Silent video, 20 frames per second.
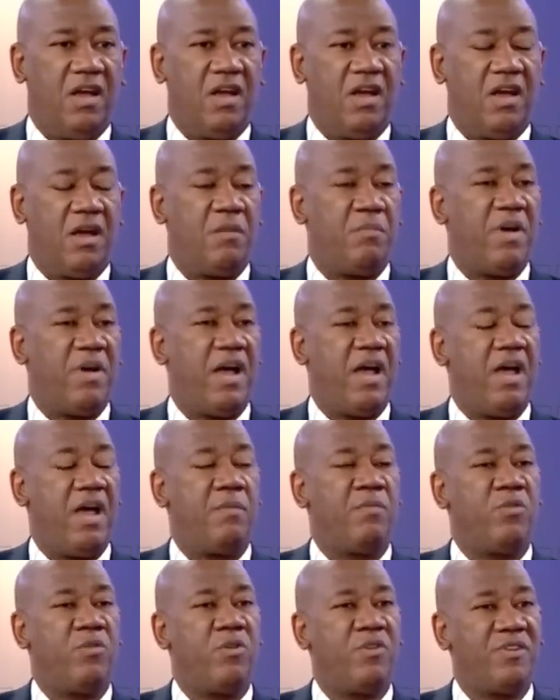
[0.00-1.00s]
I
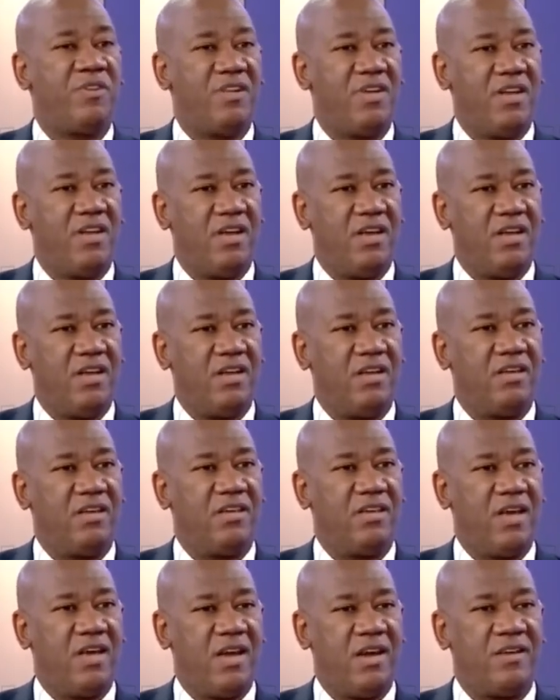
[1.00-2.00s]
am not a
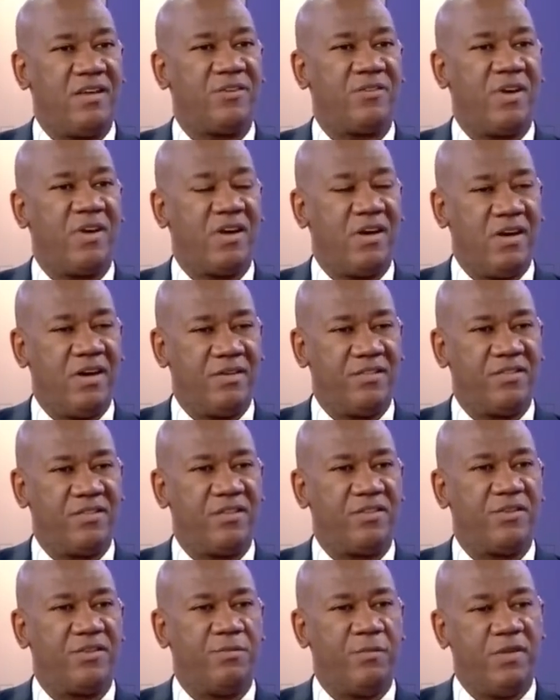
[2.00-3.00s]
careless, reckless
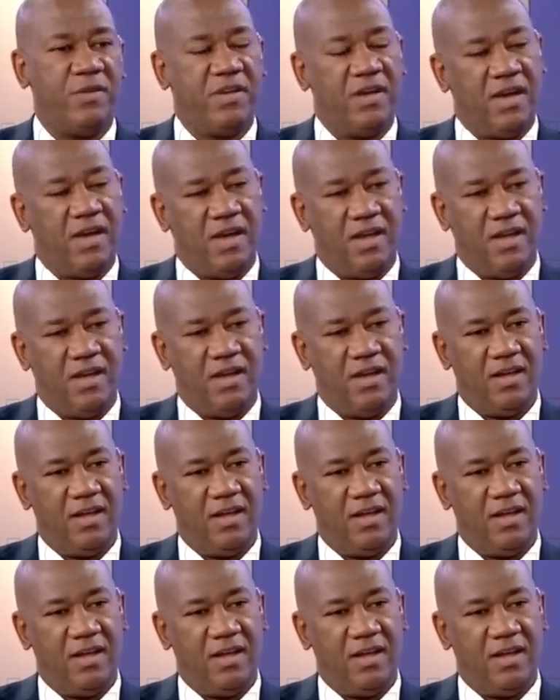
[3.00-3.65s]
speaker.